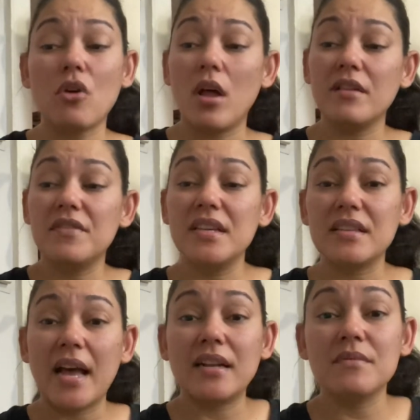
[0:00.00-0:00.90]
All of these
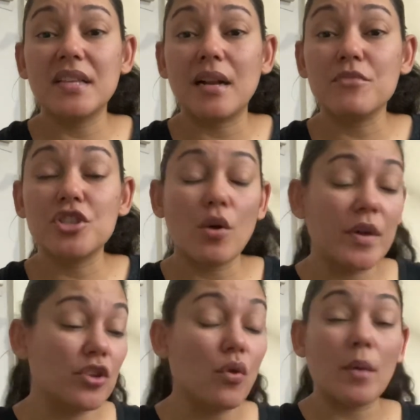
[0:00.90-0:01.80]
items that I'm
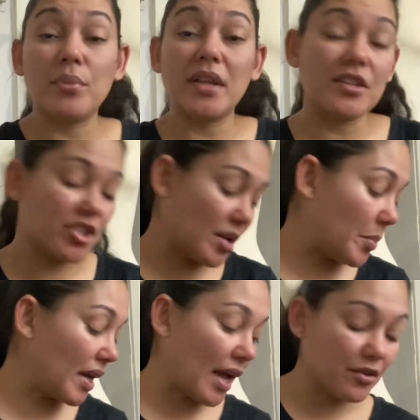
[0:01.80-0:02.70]
showing you are plus
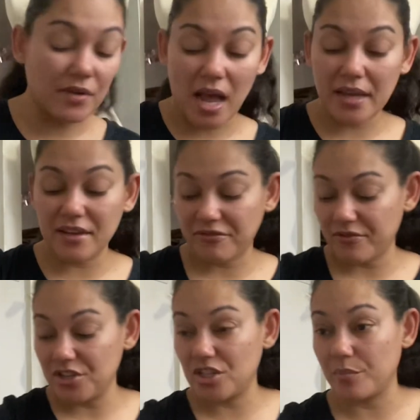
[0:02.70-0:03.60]
shipping. I do not give
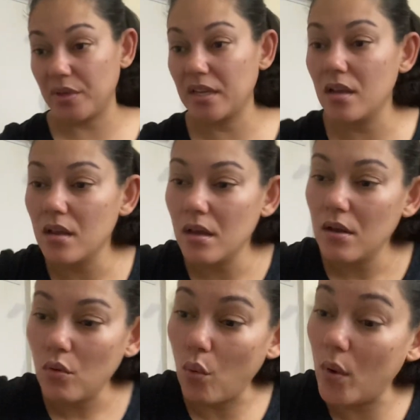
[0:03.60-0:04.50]
free shipping
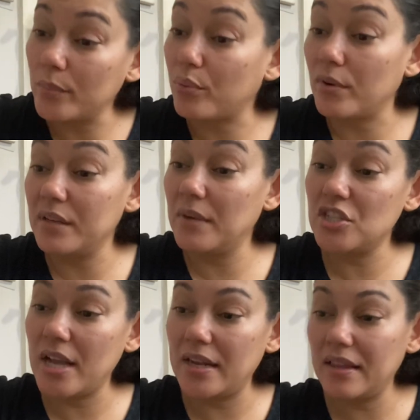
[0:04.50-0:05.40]
on pretty
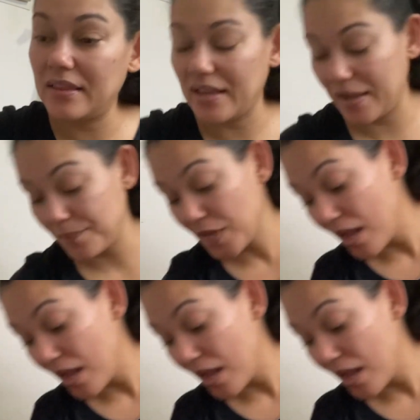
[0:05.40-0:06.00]
much anything.